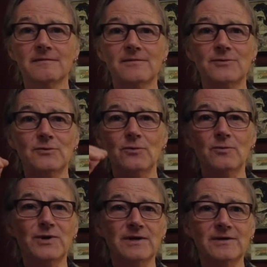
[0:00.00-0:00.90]
through the whole
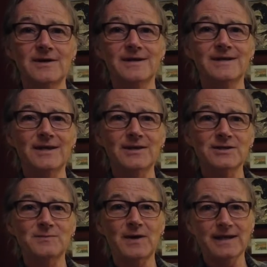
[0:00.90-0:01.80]
winter and into the
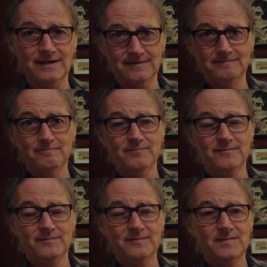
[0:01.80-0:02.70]
spring.
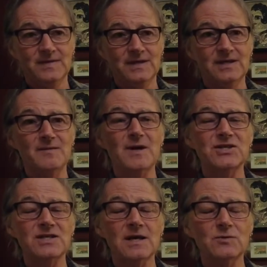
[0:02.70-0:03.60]
Can you
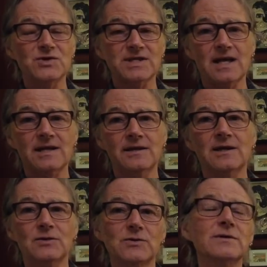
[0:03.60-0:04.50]
imagine how sad
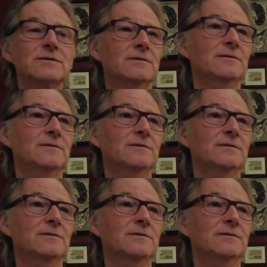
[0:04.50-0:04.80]
that looked?